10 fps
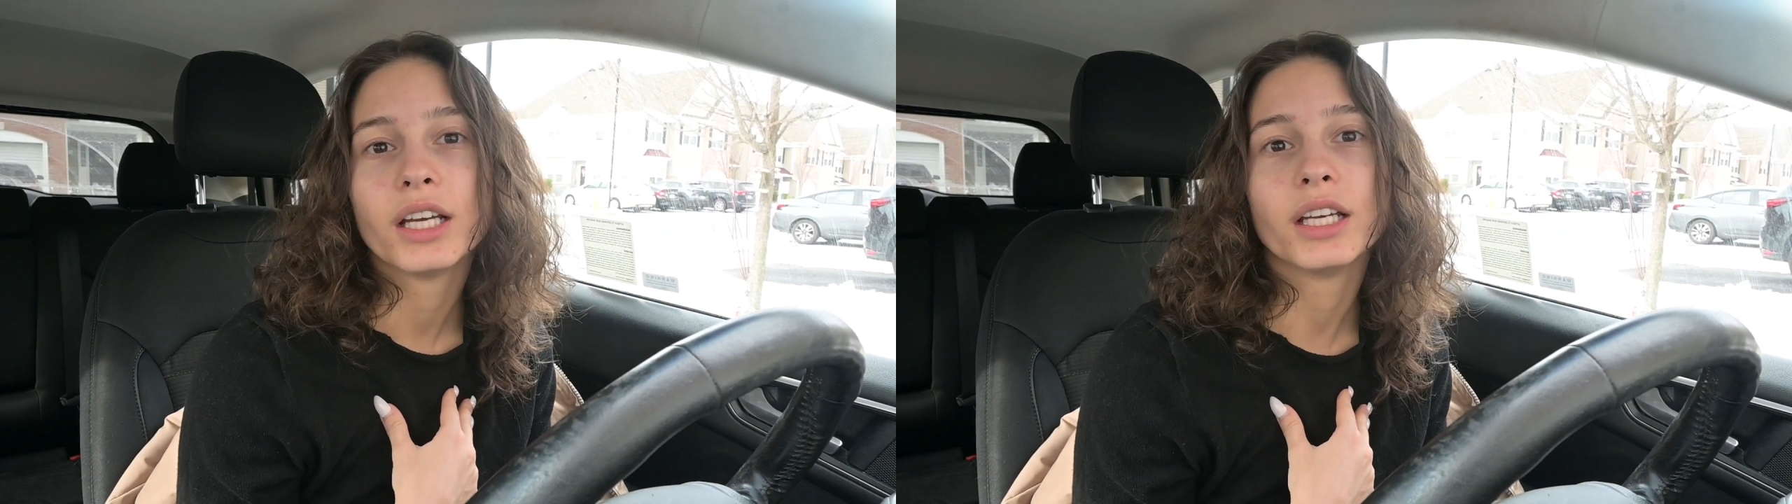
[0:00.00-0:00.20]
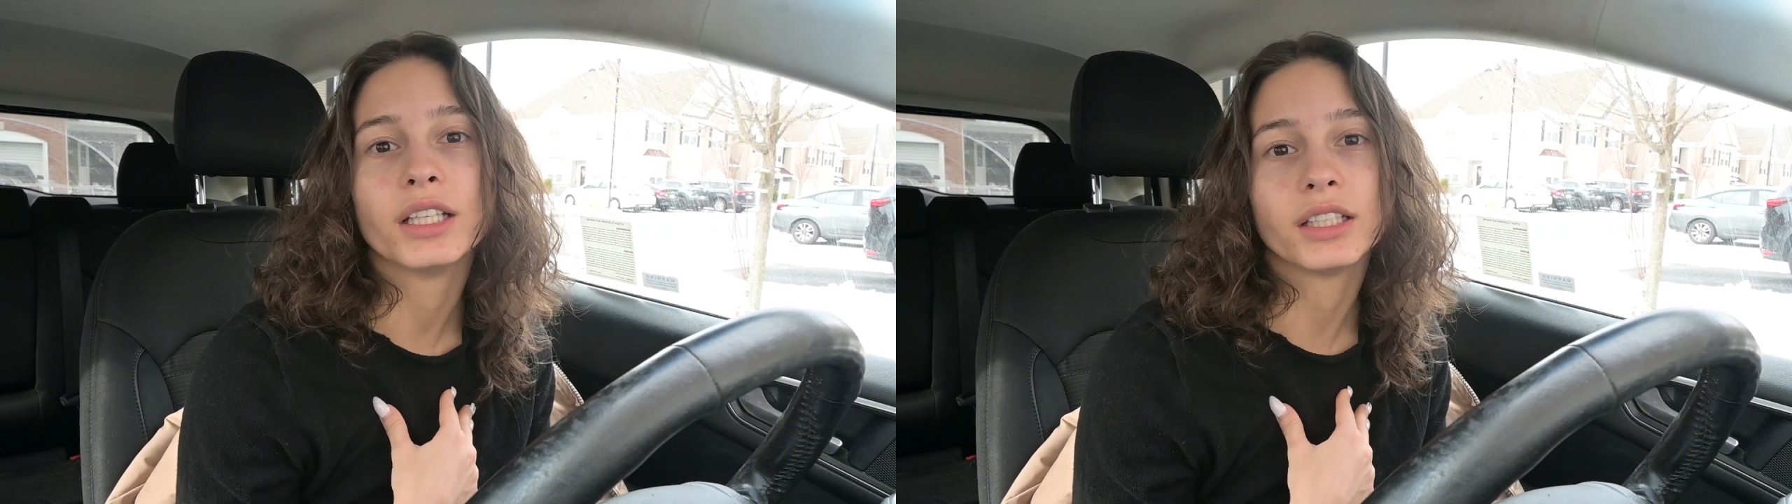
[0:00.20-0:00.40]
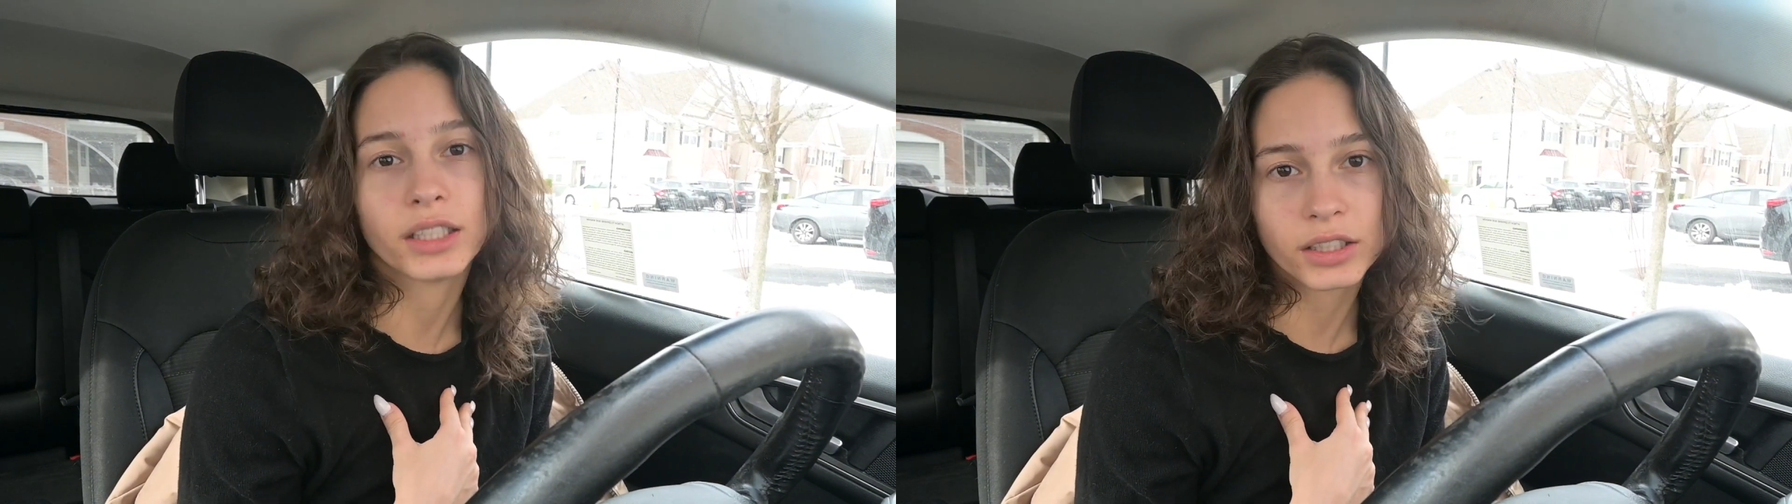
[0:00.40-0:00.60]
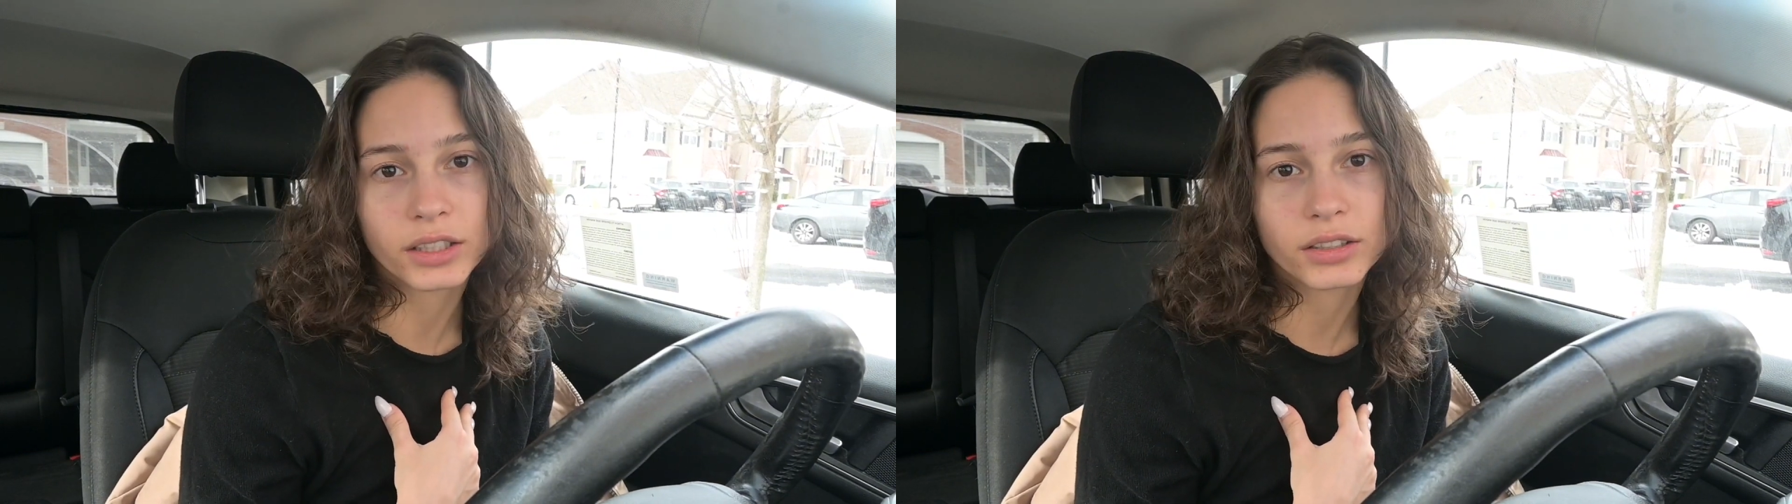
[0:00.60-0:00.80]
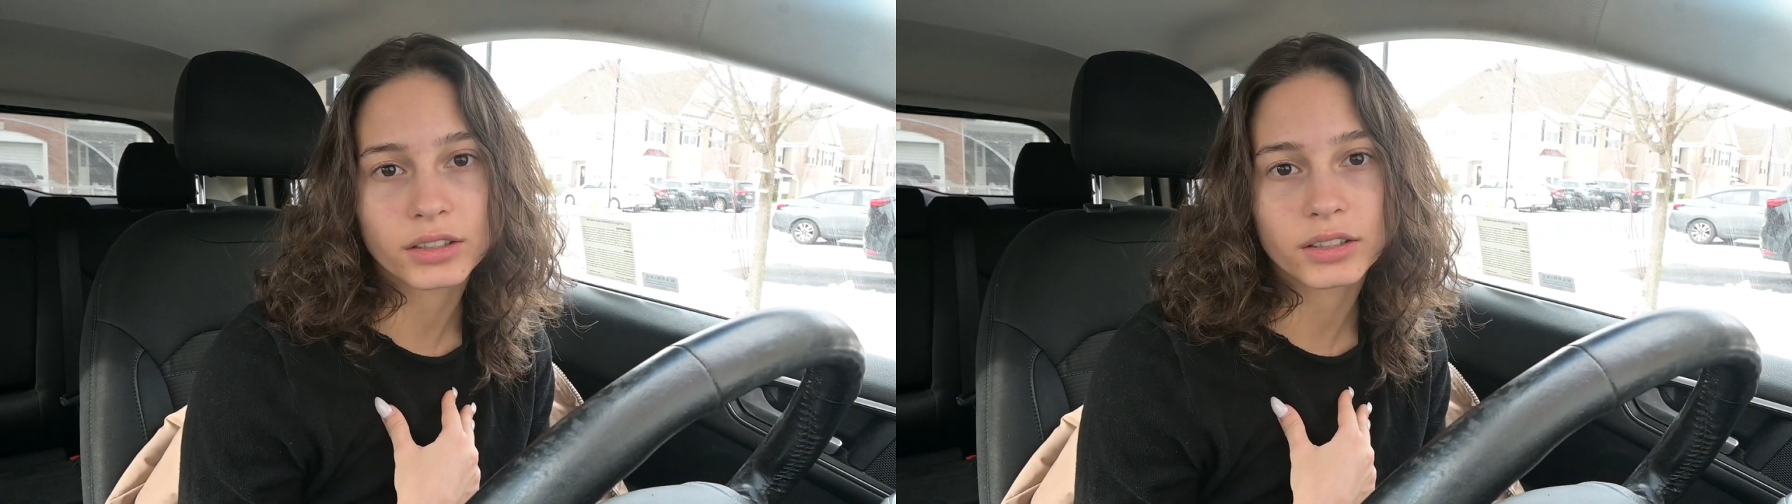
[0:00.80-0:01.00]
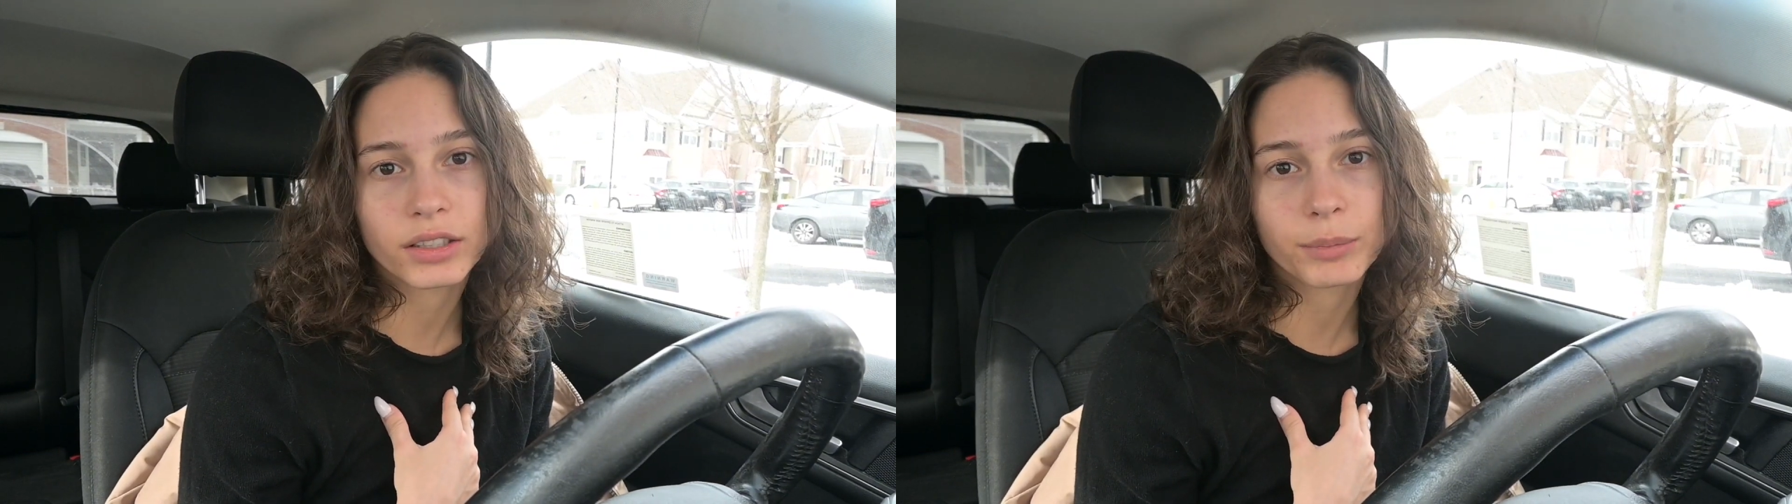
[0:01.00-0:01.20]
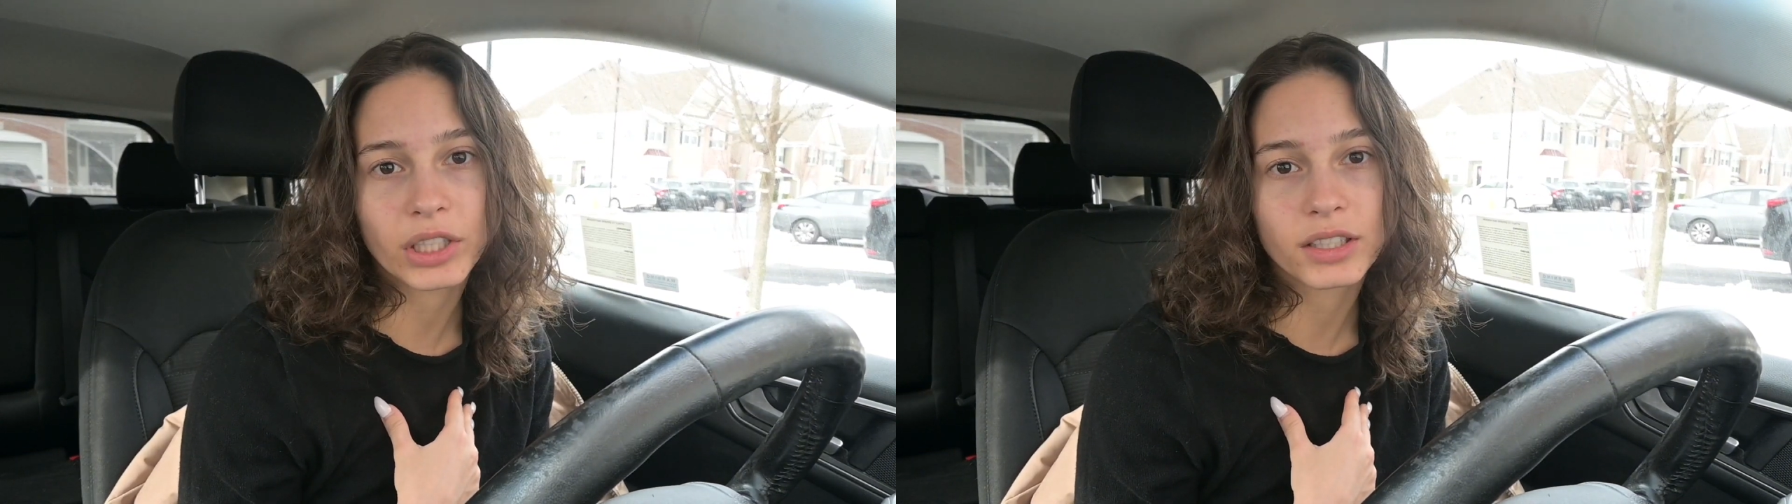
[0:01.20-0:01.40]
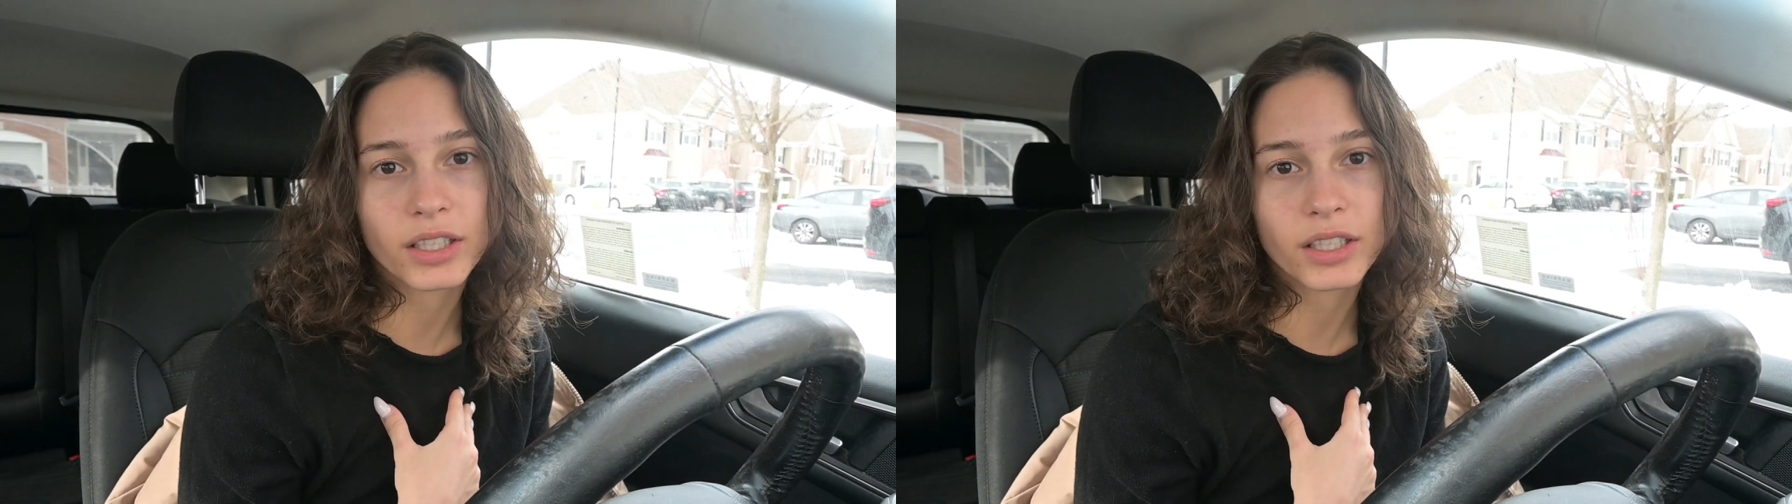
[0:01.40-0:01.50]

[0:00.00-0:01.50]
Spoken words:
in years because